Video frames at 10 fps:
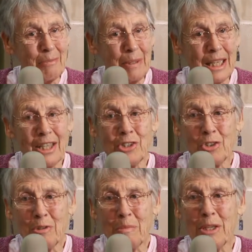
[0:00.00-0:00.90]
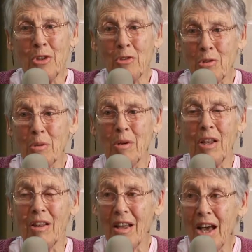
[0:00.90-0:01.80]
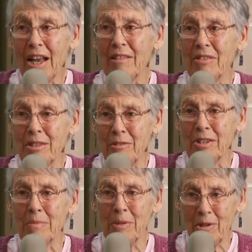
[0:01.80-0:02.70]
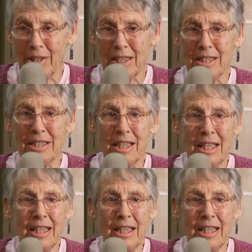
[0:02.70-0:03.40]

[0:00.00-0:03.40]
because you've been through a lot of different periods,